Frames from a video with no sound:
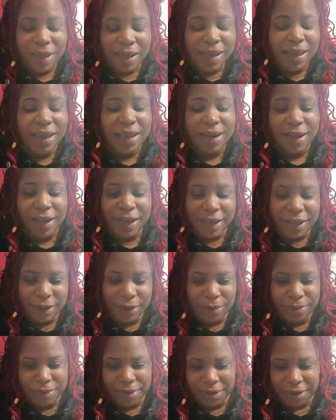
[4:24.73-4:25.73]
And I
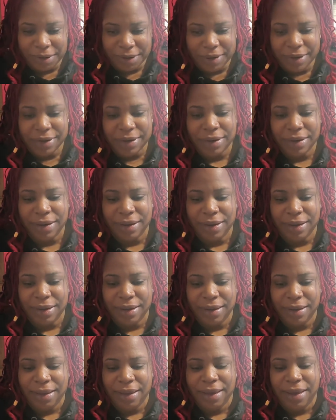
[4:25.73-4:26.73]
helped her
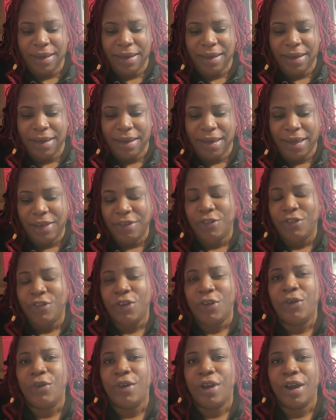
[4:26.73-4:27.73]
and
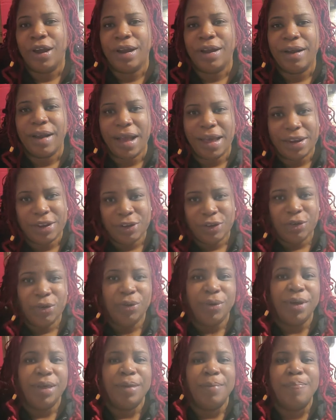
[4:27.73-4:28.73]
showed her how to
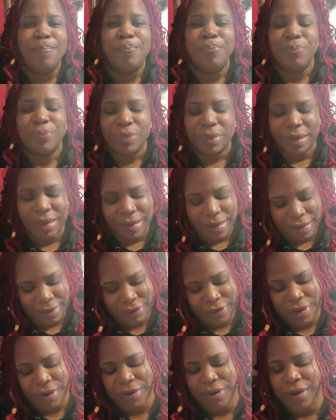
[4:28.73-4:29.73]
do it, because
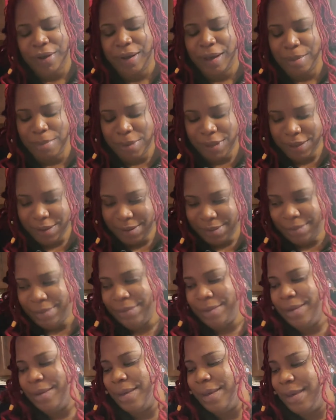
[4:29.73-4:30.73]
y'all know I've been
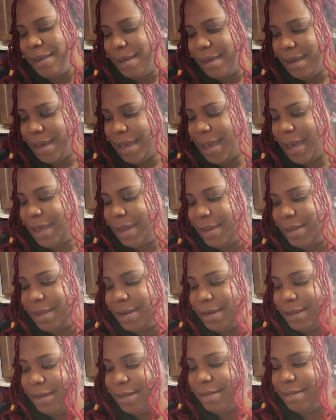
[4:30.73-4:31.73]
adding
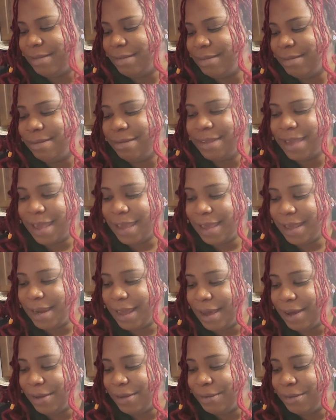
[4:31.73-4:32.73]
and taking
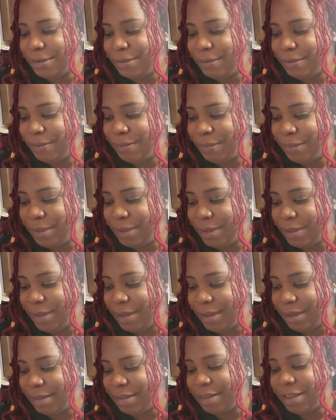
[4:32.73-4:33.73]
out
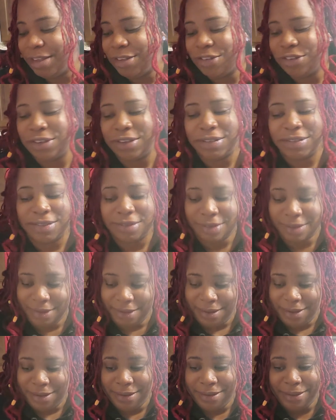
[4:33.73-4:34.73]

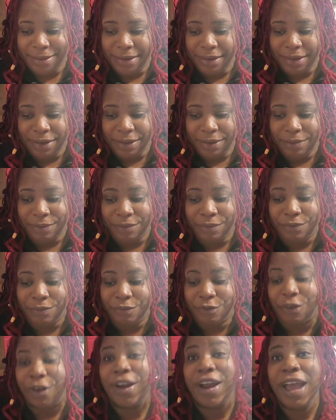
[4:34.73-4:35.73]
extensions
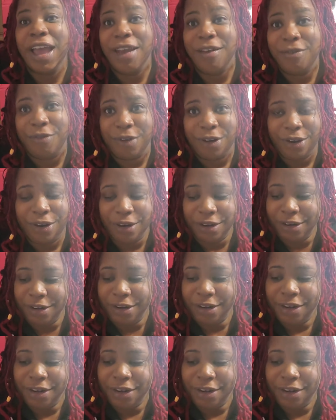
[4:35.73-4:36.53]
forever.